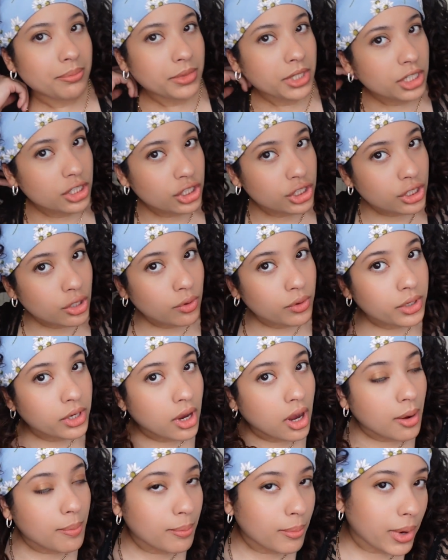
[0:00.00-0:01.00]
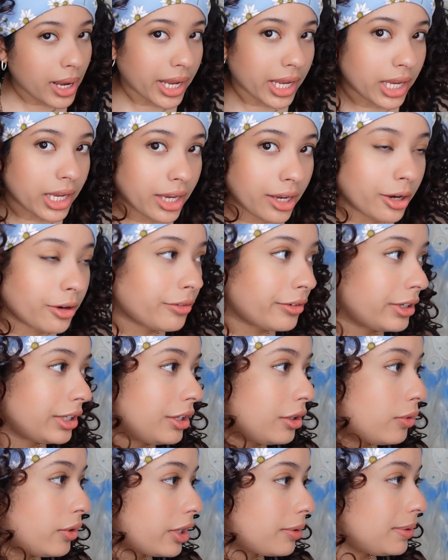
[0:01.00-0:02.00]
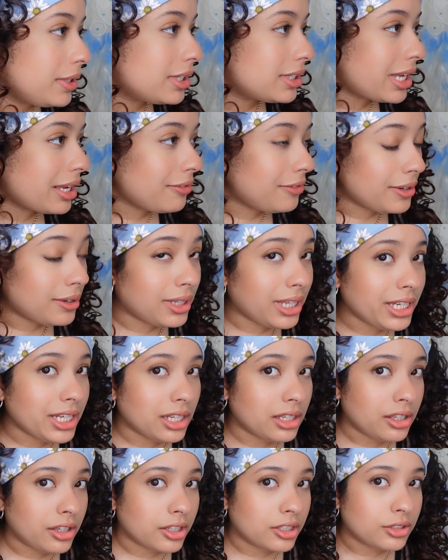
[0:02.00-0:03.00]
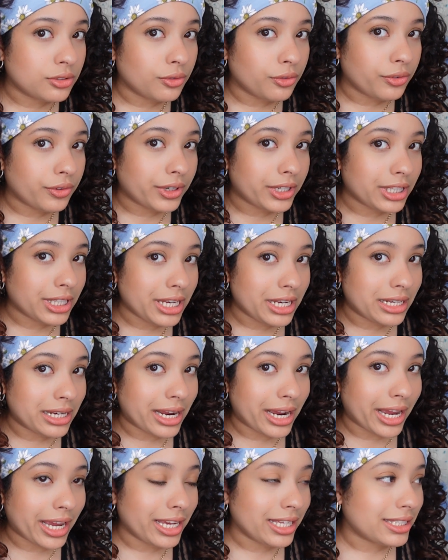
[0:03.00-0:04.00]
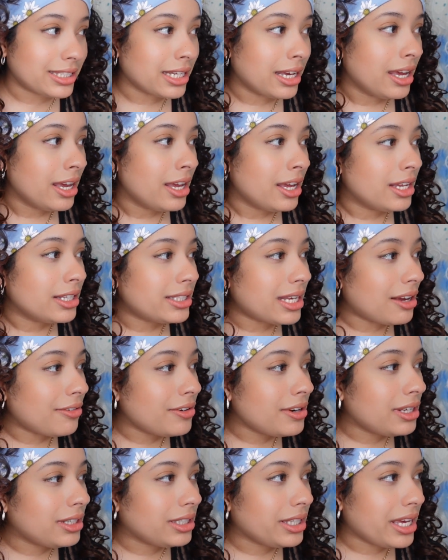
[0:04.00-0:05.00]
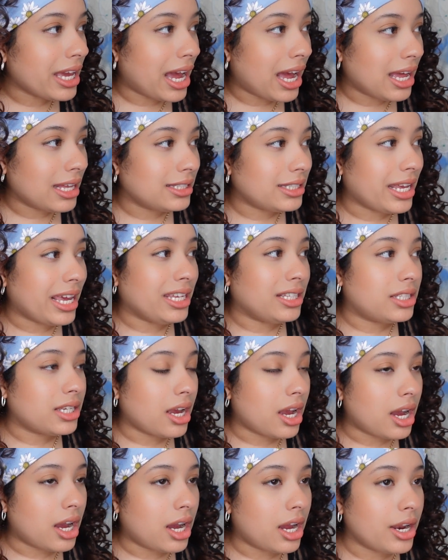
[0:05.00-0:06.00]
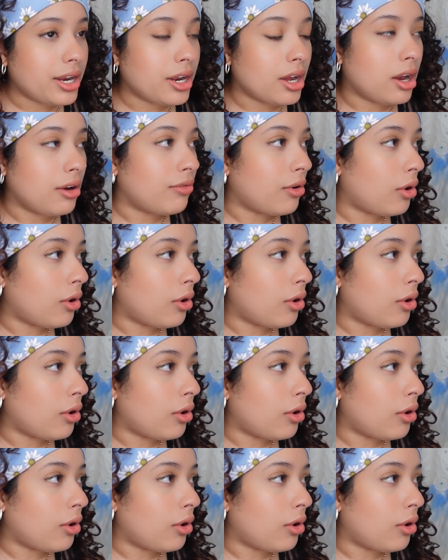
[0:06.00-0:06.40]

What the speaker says: me show y'all my hair really quick because I feel like it looks really nice. Definitely has a ton of